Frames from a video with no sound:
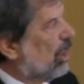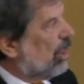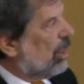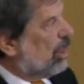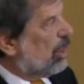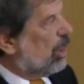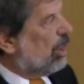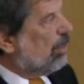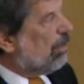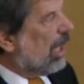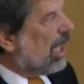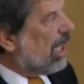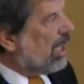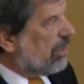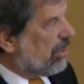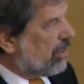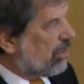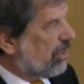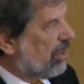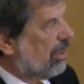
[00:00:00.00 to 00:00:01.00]

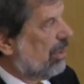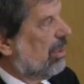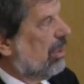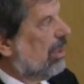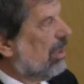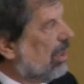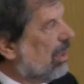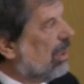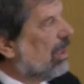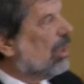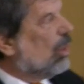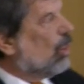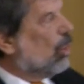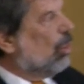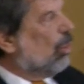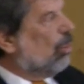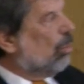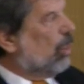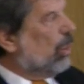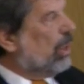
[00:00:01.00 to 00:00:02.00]
Demands.
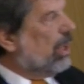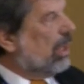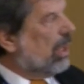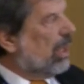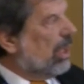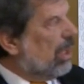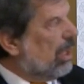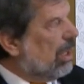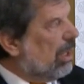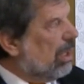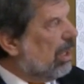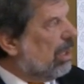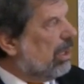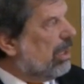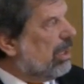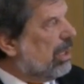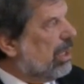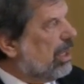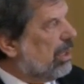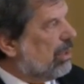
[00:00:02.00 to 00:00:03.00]
We
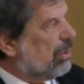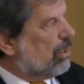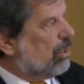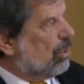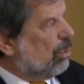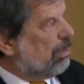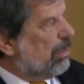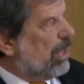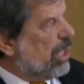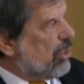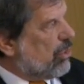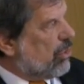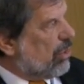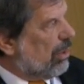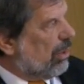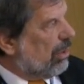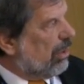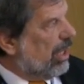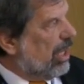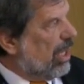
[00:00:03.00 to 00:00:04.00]
need to
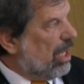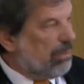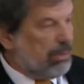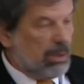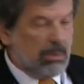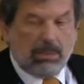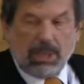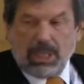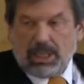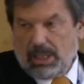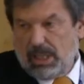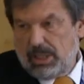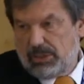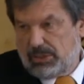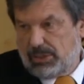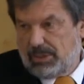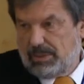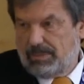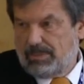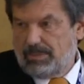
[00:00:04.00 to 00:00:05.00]
measure heavy
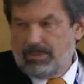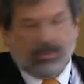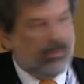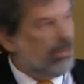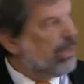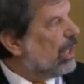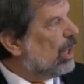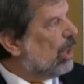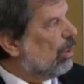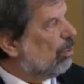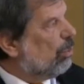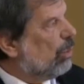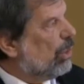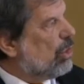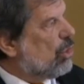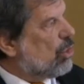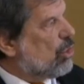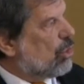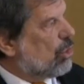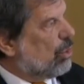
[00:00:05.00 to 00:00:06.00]
metals.
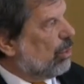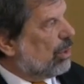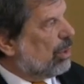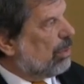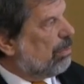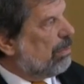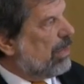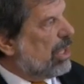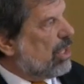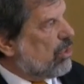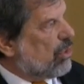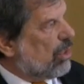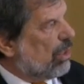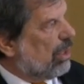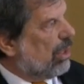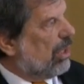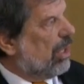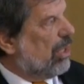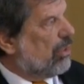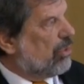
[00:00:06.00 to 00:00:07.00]
We should
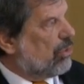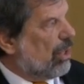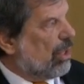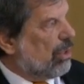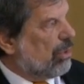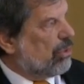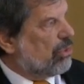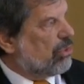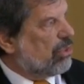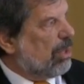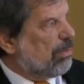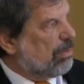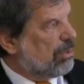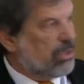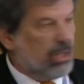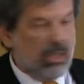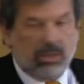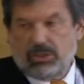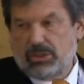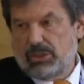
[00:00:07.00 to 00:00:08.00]
measure hazardous
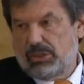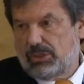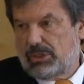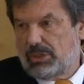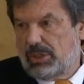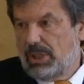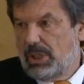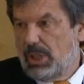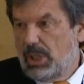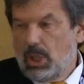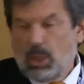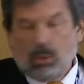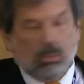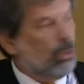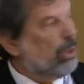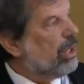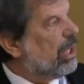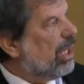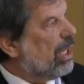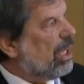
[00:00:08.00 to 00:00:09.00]
substances.
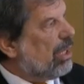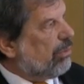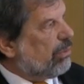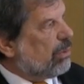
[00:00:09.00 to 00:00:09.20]
We have